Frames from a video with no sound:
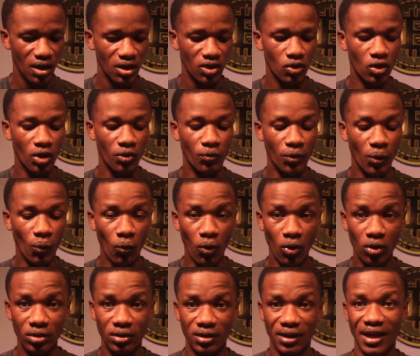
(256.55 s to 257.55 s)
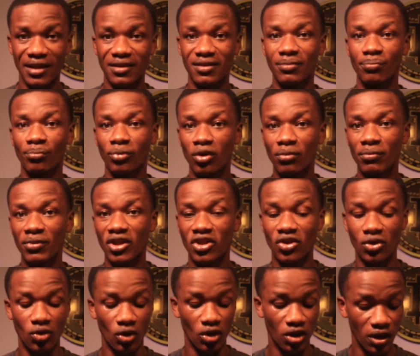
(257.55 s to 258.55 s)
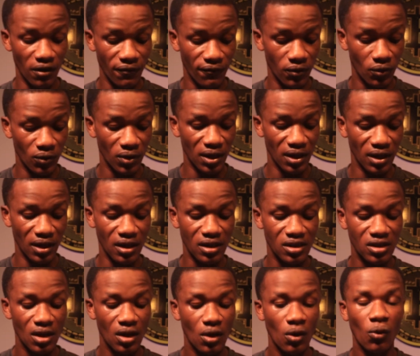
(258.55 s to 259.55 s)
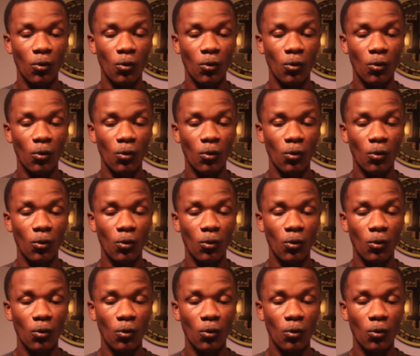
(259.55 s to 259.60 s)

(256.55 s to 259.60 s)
your reward that Bloom is going to give you is